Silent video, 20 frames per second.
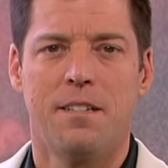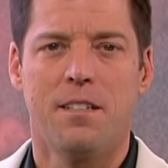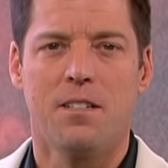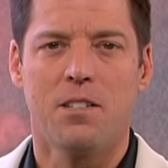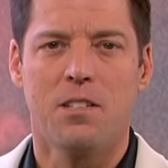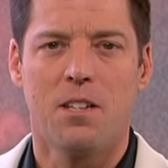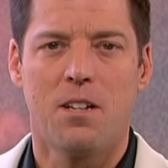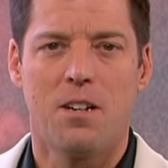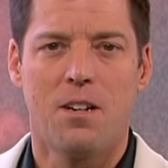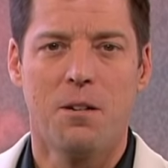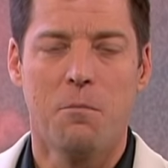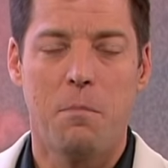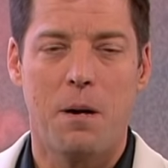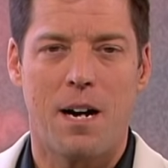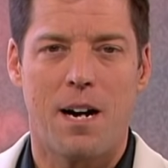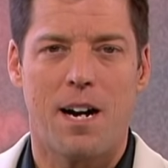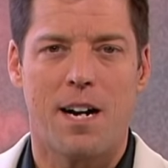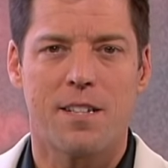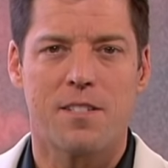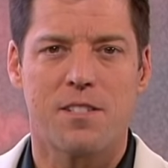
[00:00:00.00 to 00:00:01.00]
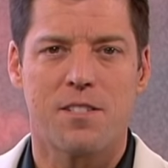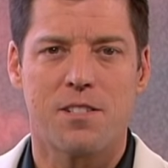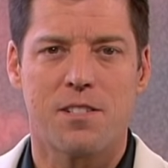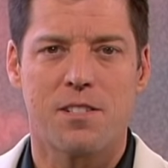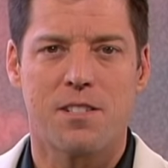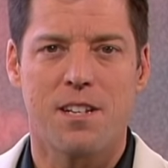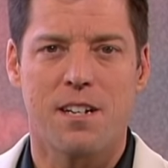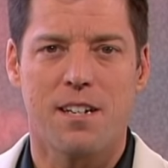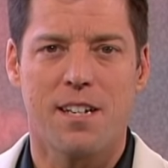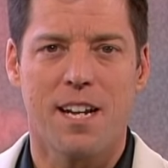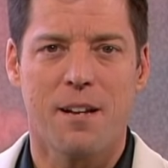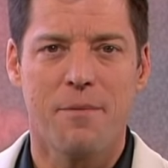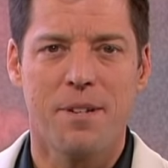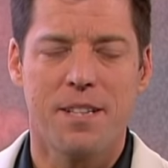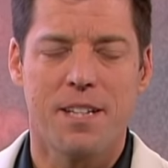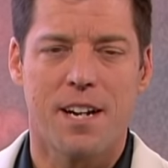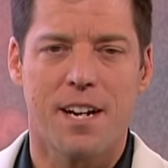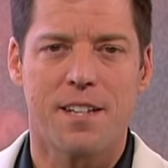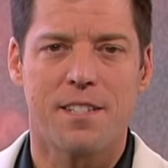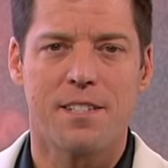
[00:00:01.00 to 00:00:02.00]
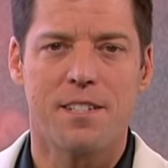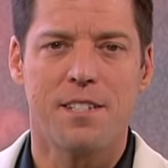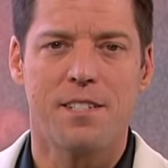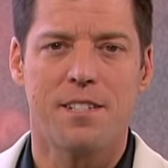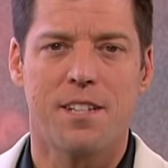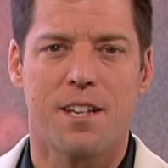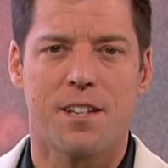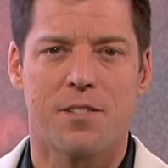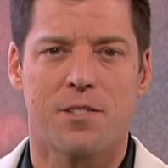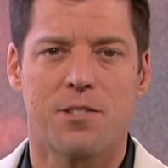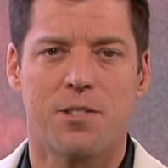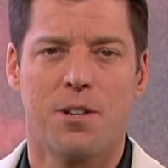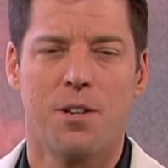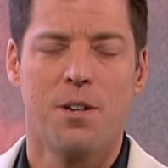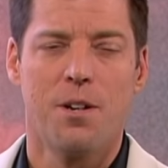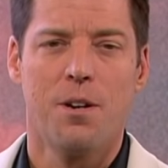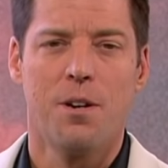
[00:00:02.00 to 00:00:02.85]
Long pause, just staring at me in the eyes, and he says,